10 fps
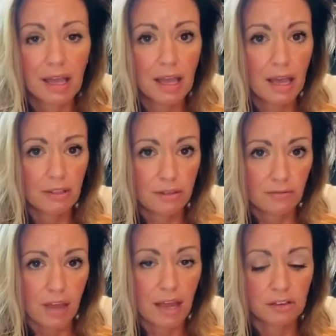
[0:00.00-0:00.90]
And the
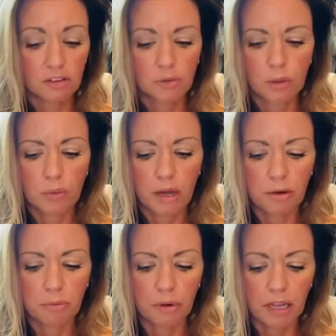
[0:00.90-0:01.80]
fact is, we want to
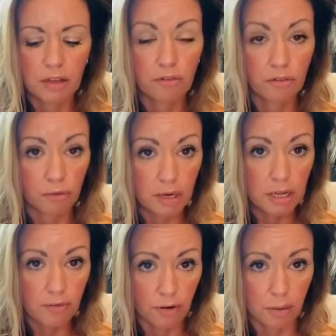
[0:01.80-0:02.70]
break free
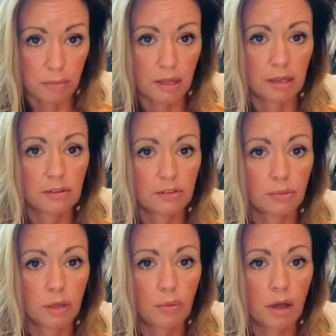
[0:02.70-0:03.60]
from this.
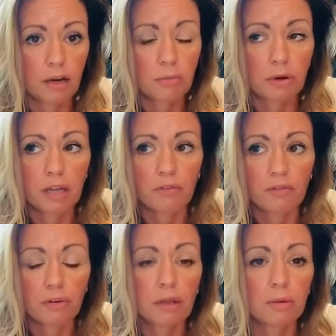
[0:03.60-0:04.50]
We want to break
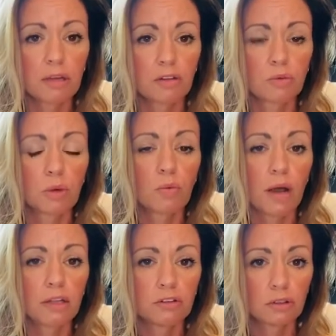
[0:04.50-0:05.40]
free because we
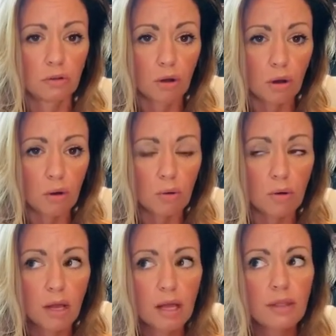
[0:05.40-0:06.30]
want to know
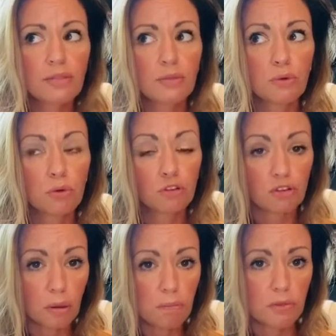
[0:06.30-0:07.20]
that there's
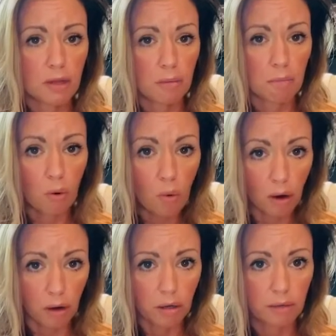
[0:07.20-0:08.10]
something
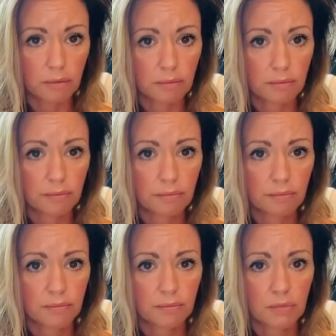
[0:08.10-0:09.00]
more.
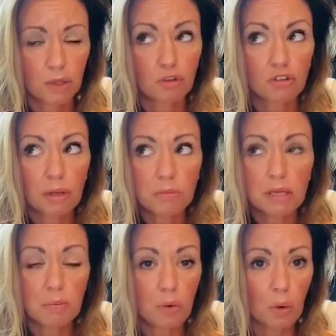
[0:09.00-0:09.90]
There's
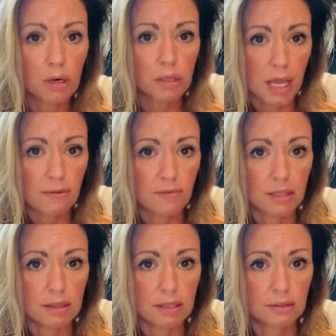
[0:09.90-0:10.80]
something more to life
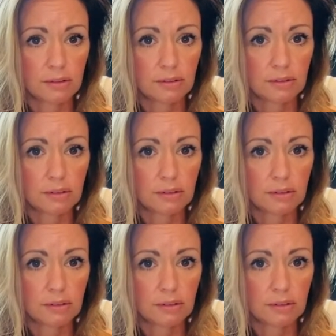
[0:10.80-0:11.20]
than this.